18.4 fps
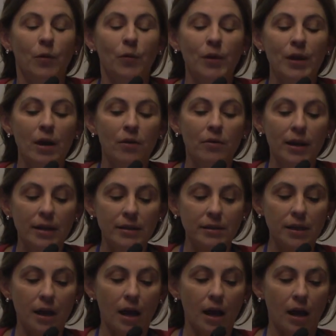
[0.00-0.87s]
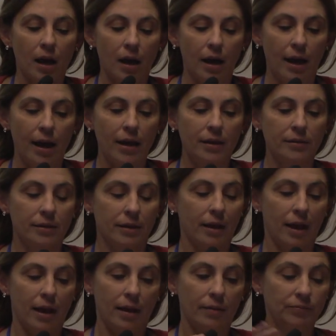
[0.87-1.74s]
We already had
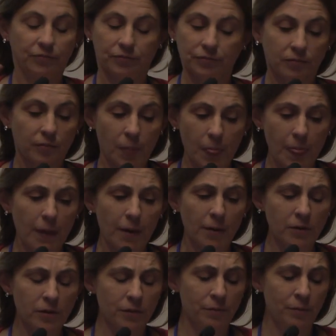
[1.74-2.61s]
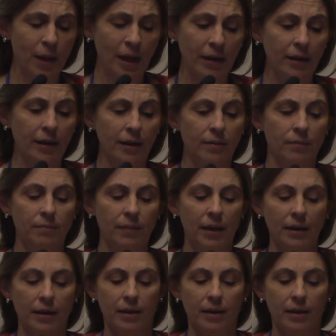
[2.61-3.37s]
many